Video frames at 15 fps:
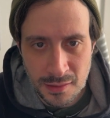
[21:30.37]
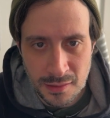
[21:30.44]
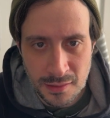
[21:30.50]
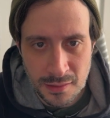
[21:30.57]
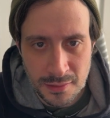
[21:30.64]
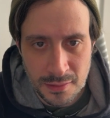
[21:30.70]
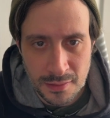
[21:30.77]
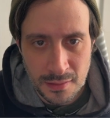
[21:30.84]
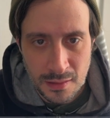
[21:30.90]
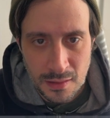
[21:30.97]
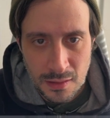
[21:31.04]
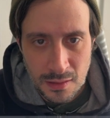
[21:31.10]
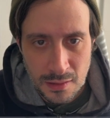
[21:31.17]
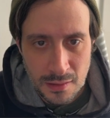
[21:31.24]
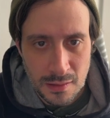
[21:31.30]
it's
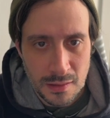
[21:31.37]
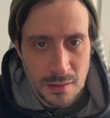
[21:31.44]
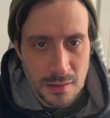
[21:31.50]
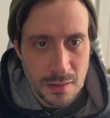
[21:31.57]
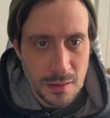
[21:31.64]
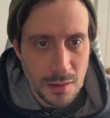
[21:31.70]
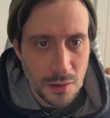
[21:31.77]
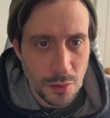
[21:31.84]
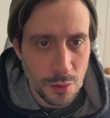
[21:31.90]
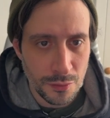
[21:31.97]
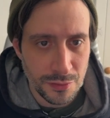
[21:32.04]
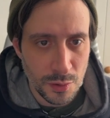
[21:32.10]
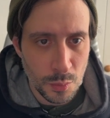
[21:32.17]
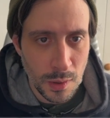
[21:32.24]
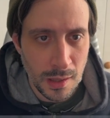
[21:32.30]

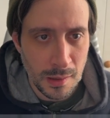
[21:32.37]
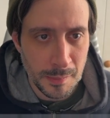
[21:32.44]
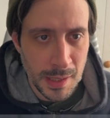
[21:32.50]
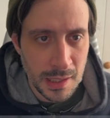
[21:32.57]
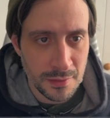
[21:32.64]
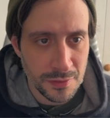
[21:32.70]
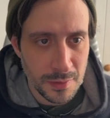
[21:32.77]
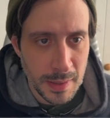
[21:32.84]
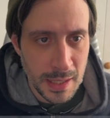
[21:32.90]
overwhelming for